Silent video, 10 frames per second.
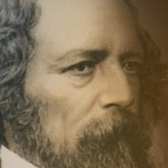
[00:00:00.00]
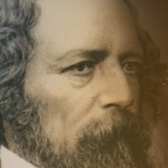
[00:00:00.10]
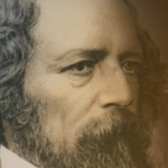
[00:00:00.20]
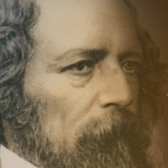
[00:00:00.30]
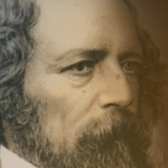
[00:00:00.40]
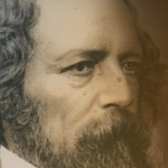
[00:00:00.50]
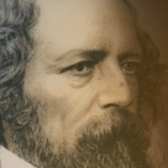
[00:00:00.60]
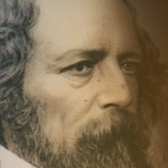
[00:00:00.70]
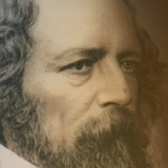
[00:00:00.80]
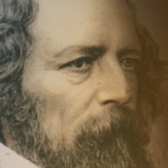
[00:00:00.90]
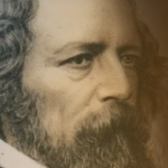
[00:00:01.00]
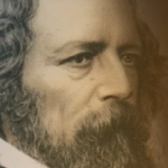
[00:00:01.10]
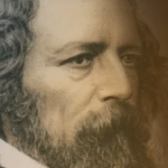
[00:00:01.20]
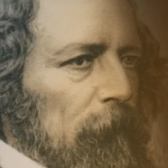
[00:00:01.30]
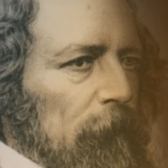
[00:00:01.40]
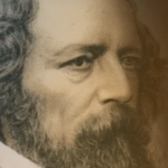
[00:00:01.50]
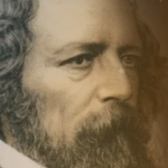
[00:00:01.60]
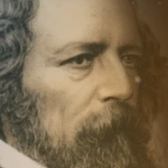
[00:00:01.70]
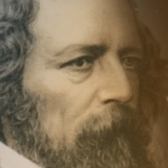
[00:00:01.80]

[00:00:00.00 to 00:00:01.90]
No one is speaking in this clip.